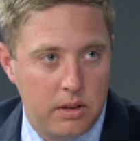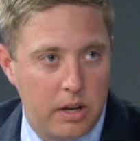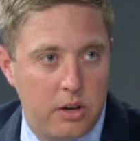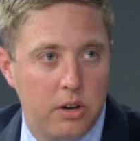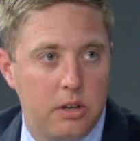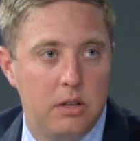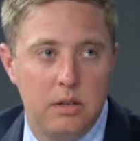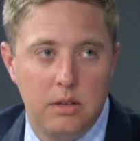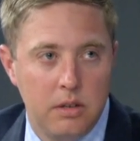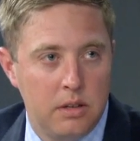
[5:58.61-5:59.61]
They okay. couldn't,
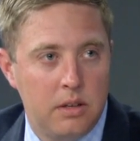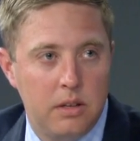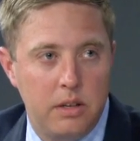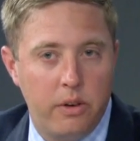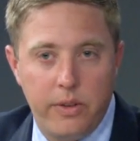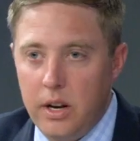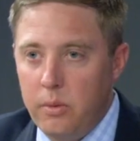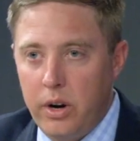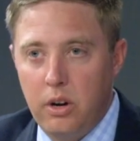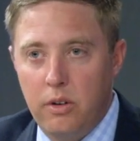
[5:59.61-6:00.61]
you know, they didn't
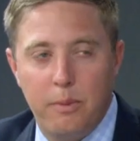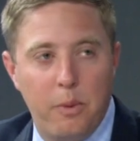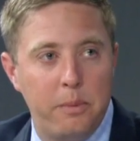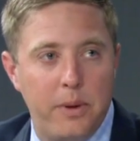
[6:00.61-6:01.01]
want to go from one